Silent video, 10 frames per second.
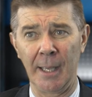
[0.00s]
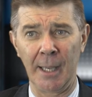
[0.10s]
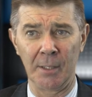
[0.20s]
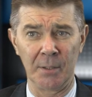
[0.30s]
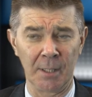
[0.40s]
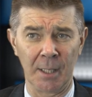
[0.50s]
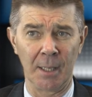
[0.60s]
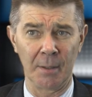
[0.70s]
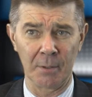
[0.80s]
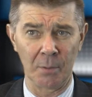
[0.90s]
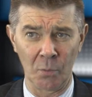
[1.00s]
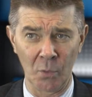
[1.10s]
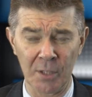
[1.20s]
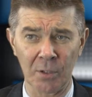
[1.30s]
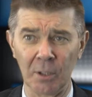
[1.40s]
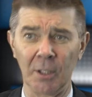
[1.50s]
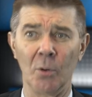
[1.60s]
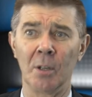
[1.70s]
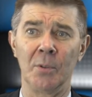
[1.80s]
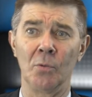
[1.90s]
And we certainly
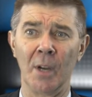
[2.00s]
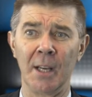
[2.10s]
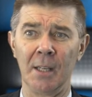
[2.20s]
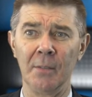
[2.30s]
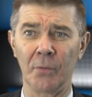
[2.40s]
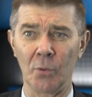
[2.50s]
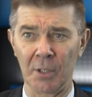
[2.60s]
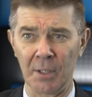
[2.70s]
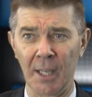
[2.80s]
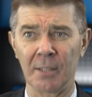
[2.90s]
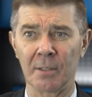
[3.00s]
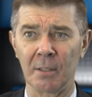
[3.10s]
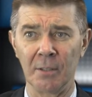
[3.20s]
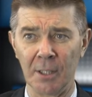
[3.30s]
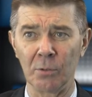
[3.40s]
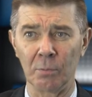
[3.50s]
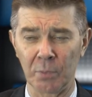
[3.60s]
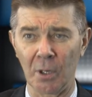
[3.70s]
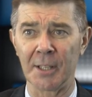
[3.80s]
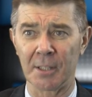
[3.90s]
want to be ready for the next nickel
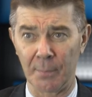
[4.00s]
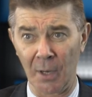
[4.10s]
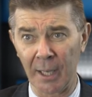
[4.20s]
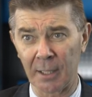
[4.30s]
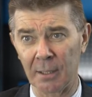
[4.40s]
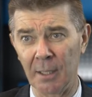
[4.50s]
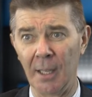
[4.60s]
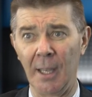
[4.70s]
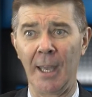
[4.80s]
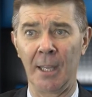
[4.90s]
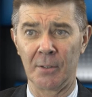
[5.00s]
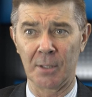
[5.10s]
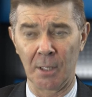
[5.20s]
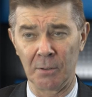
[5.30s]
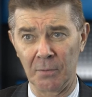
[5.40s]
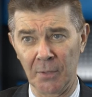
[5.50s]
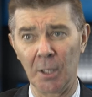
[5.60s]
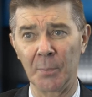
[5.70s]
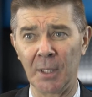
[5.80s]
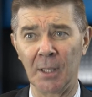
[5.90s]
price spike. And so
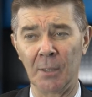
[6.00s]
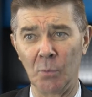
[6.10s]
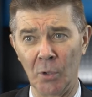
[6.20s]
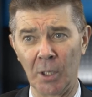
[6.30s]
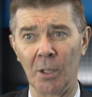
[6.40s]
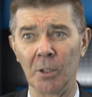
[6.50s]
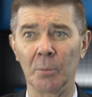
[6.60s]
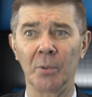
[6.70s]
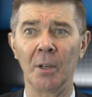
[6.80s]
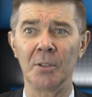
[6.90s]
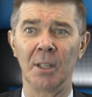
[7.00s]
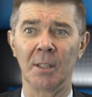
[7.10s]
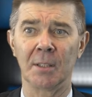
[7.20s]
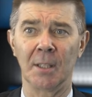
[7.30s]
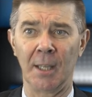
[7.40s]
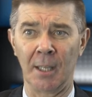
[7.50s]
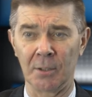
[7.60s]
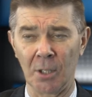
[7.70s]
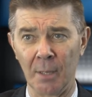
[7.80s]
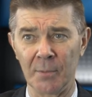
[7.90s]
developing and working on a project
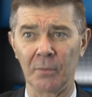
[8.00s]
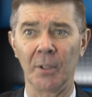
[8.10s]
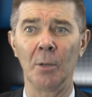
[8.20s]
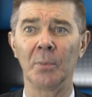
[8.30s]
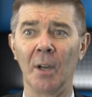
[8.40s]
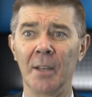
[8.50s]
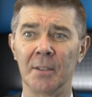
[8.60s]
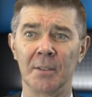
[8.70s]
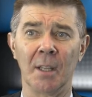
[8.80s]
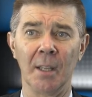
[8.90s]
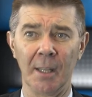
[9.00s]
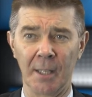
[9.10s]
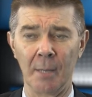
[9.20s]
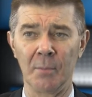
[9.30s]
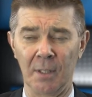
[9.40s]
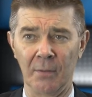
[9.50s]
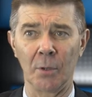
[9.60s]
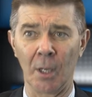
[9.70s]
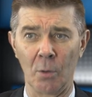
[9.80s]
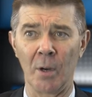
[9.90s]
at times of low prices can be
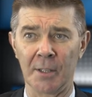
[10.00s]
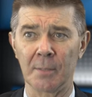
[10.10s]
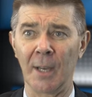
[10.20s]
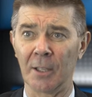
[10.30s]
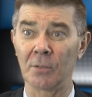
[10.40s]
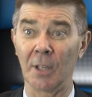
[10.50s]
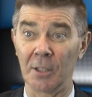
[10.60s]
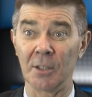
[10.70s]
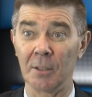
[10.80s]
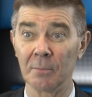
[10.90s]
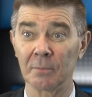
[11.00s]
quite a smart strategy.